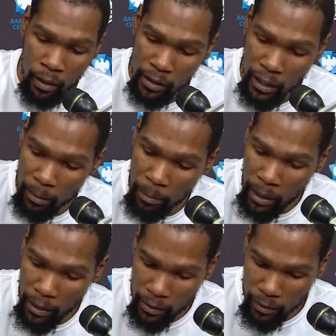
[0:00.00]

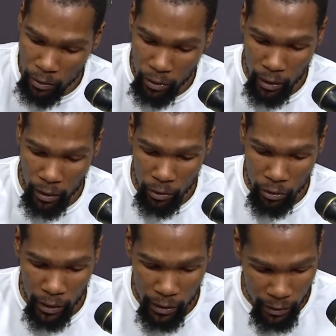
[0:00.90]
teammates,
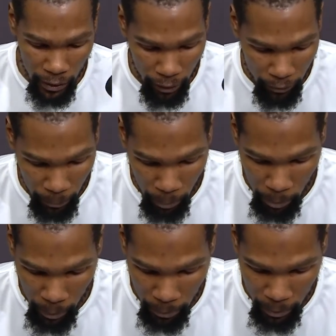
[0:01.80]
training staff that put
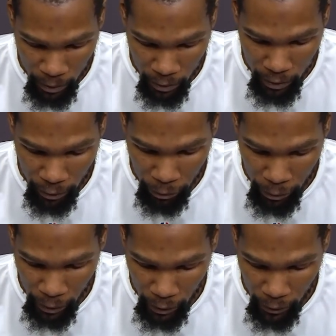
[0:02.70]
me in position every
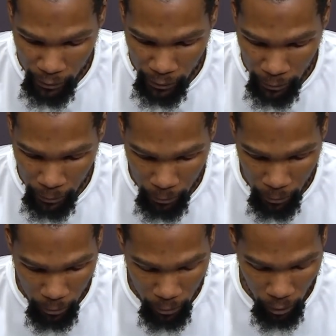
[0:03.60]
day to
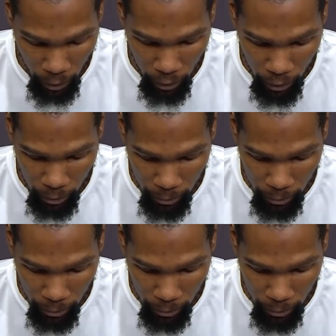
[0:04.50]
go